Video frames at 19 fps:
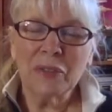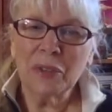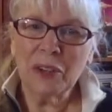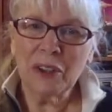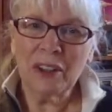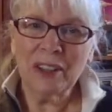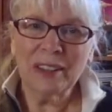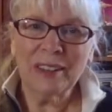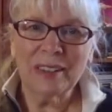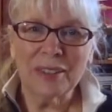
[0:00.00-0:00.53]

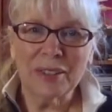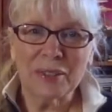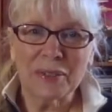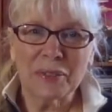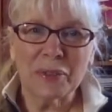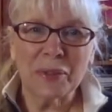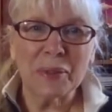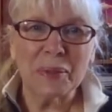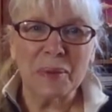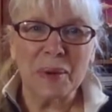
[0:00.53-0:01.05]
forgot this
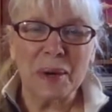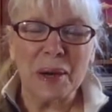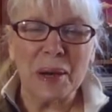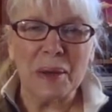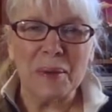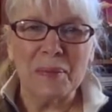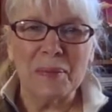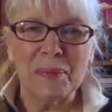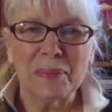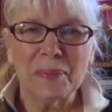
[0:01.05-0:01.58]
for a while.
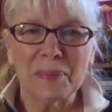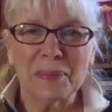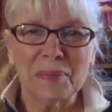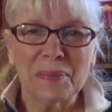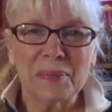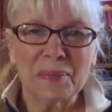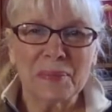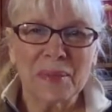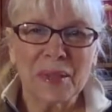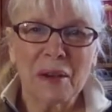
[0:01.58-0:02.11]

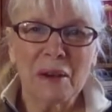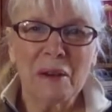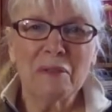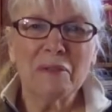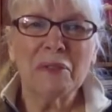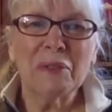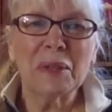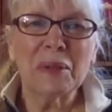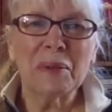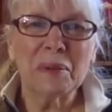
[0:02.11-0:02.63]

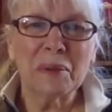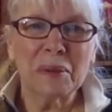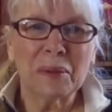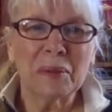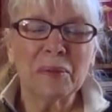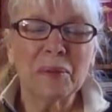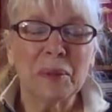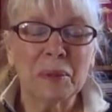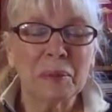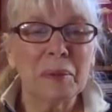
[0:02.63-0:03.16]
Hopefully
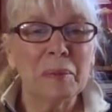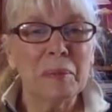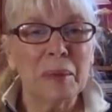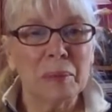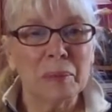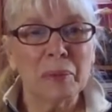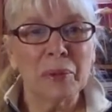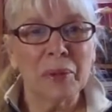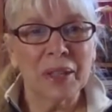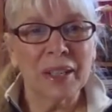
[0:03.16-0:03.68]
we'll
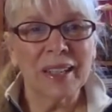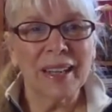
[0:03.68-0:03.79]
remember it